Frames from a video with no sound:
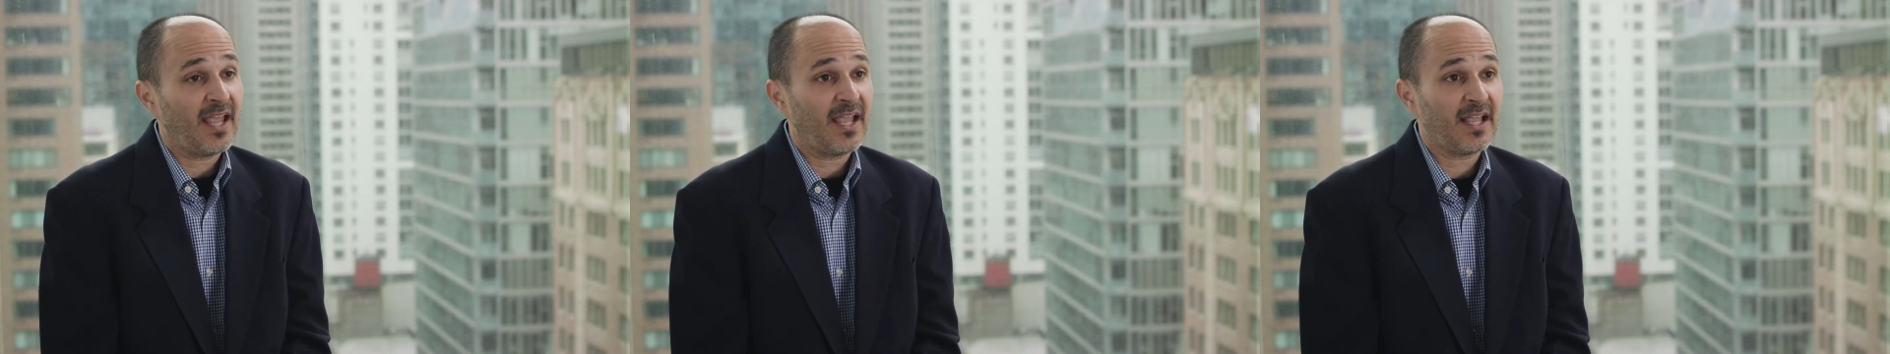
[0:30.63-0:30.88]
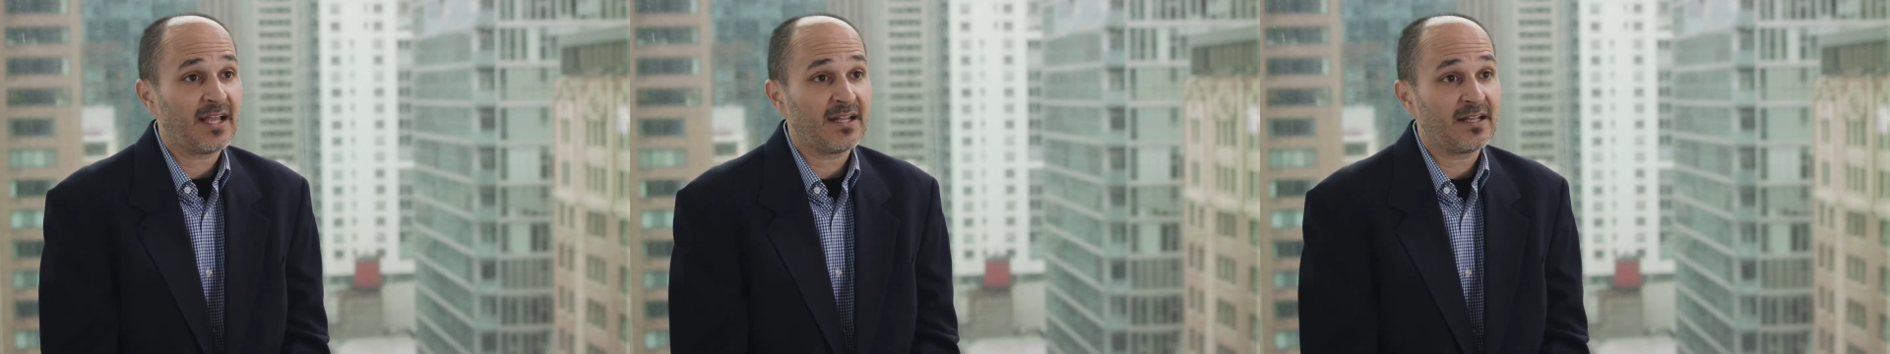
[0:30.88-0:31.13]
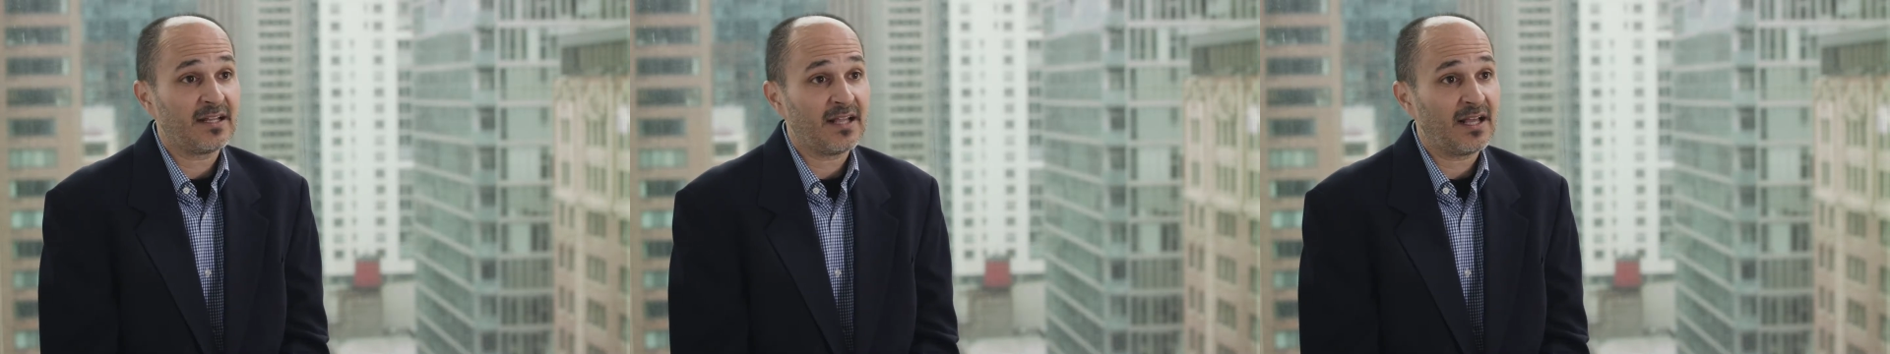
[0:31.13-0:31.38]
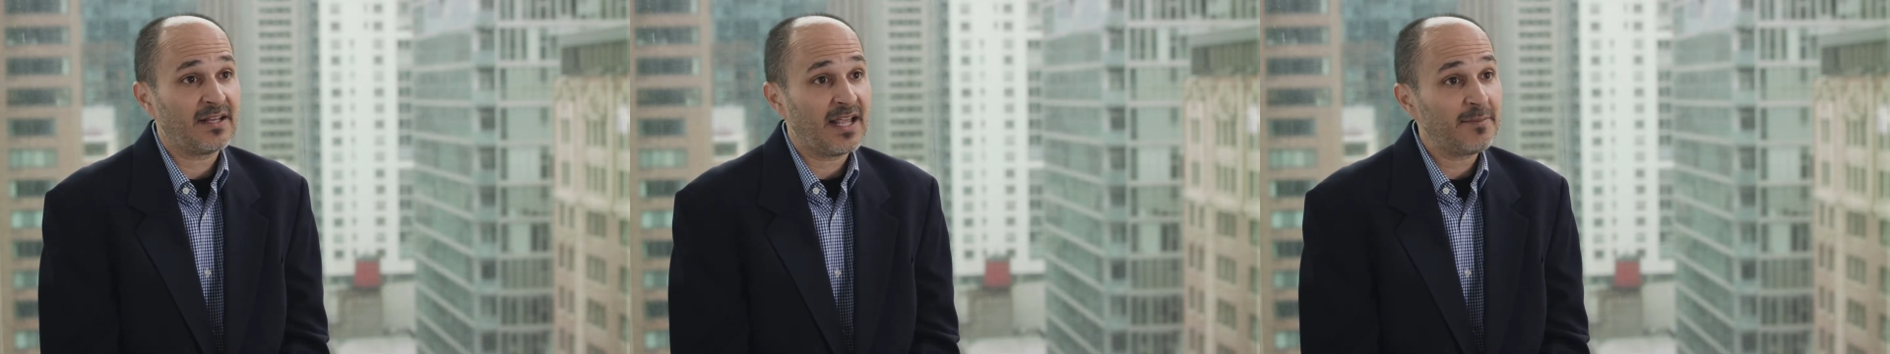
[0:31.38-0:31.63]
and
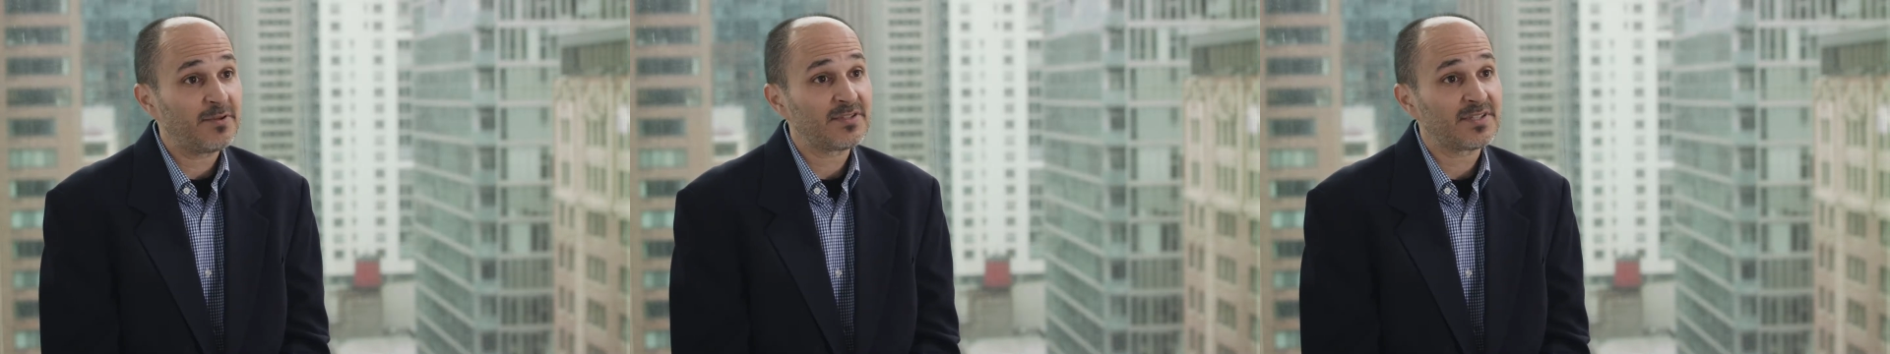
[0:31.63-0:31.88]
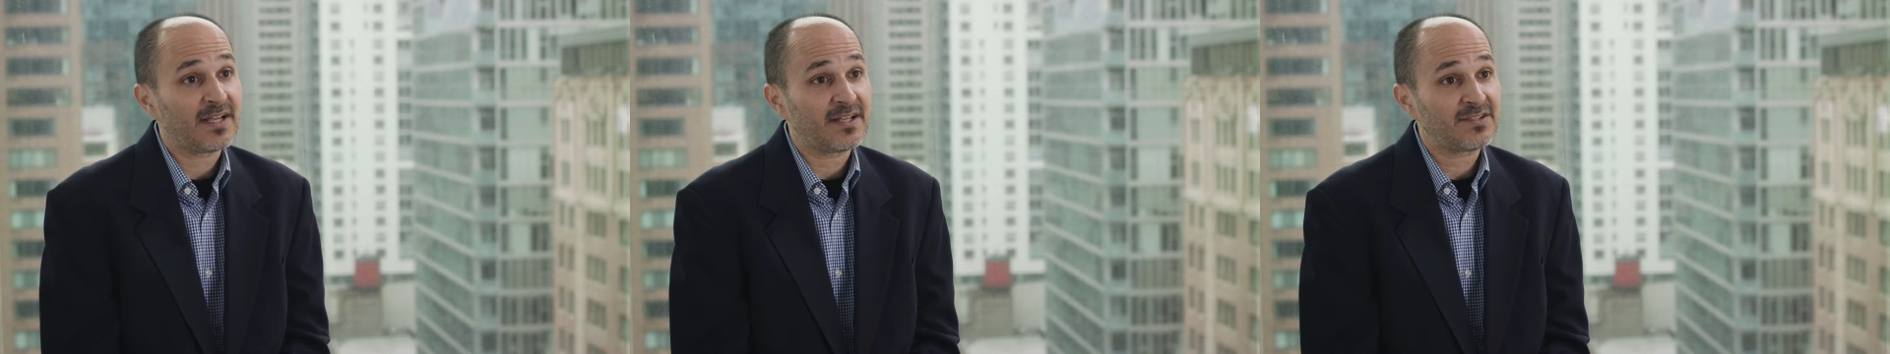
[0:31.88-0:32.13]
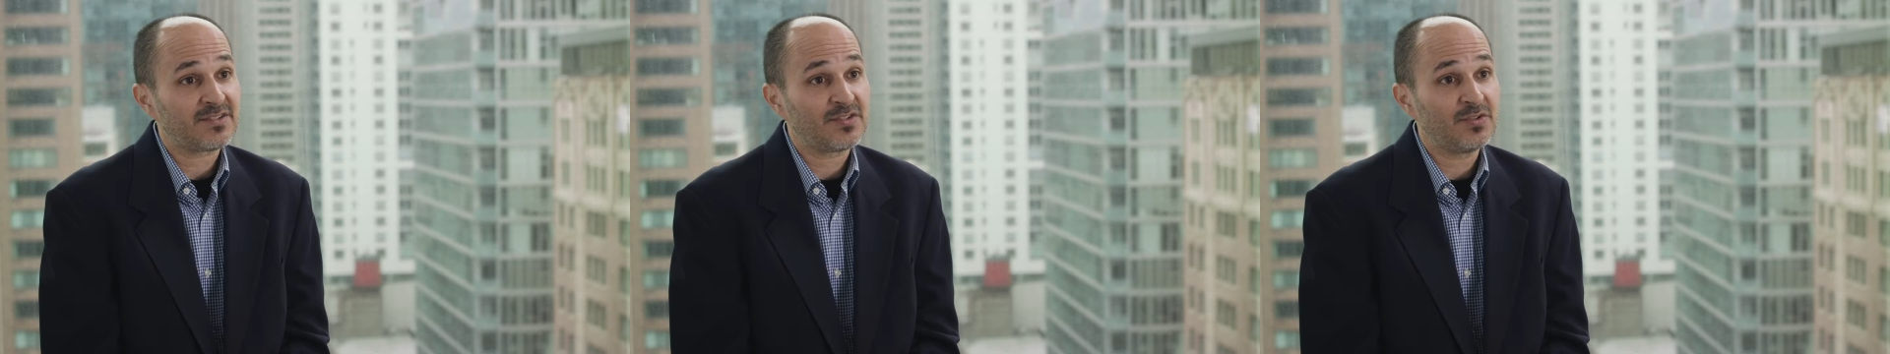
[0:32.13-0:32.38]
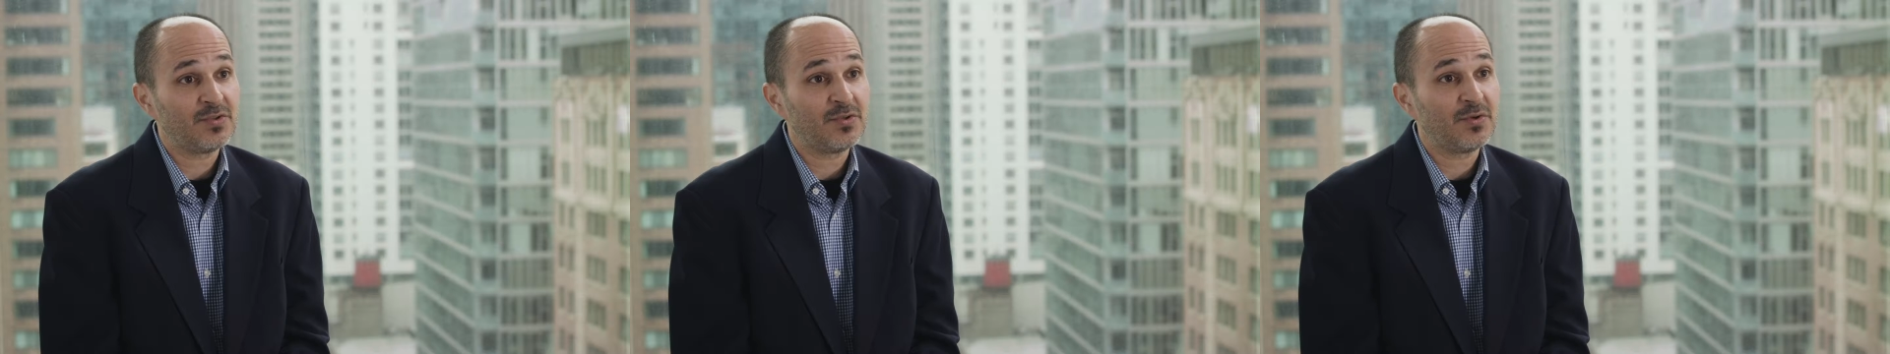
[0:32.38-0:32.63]
enables us
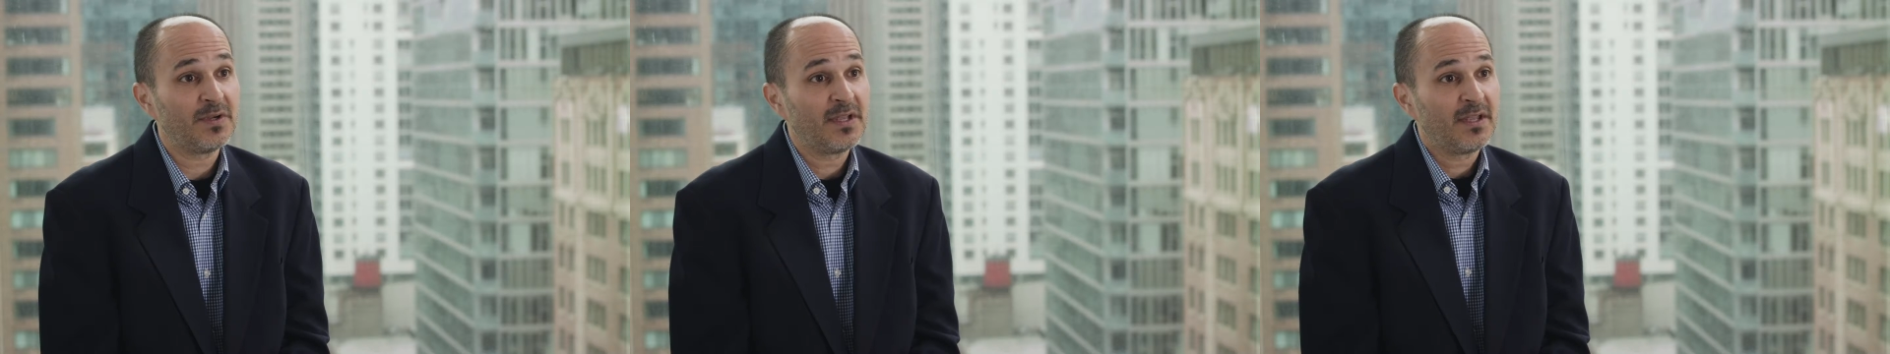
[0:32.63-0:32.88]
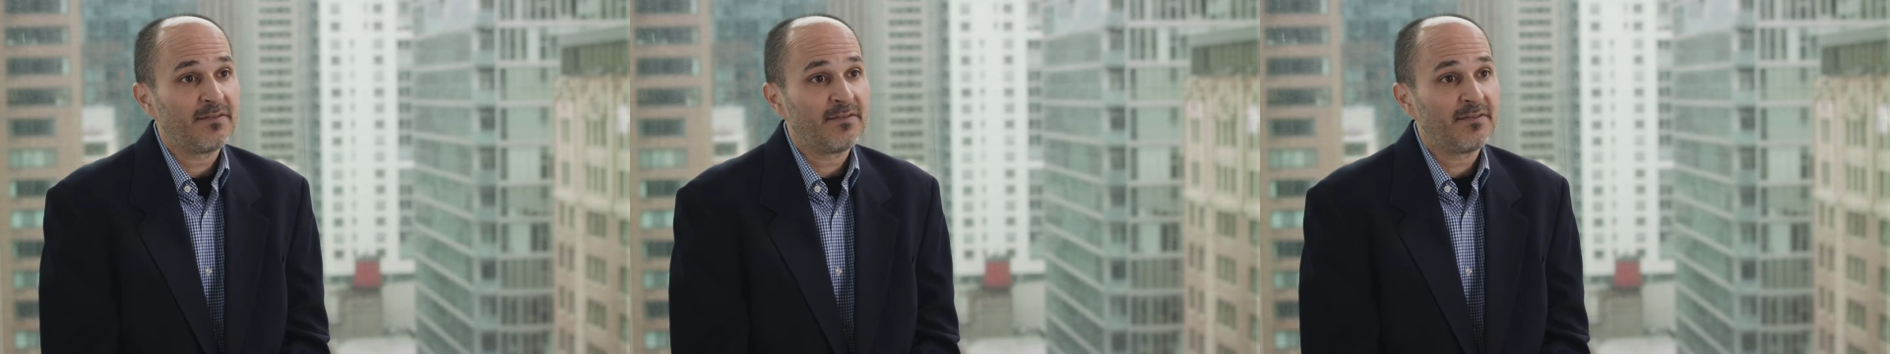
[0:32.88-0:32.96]
to